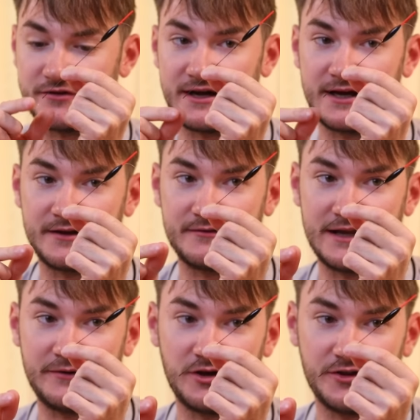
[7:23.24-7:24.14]
overhanging. So
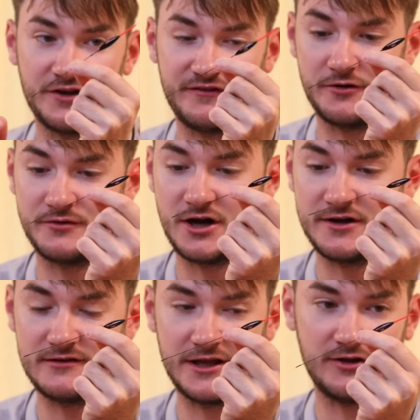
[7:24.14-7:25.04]
now we've got them to float
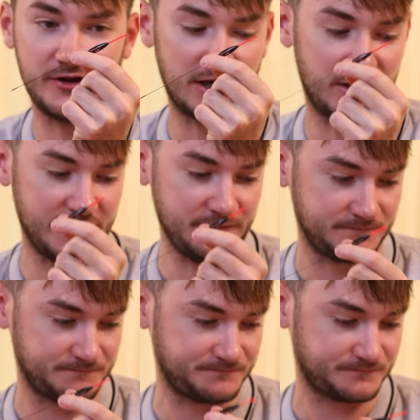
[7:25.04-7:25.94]
nicely on the line.
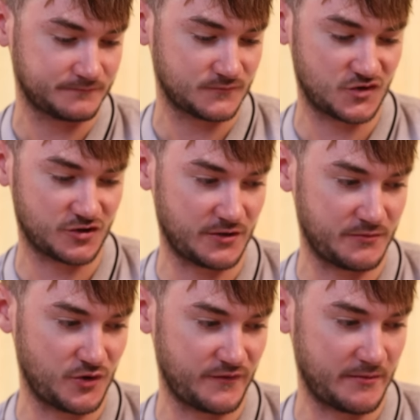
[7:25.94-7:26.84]
Just going
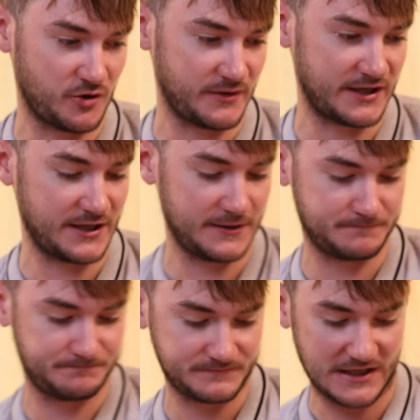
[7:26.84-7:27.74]
to move him up there,
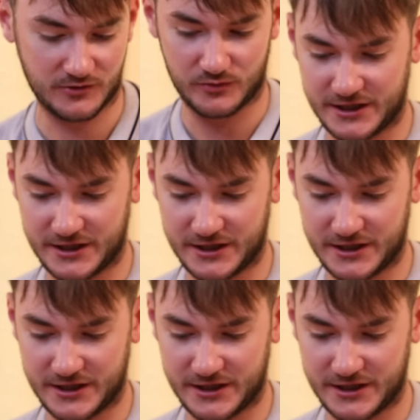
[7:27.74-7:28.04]
out of the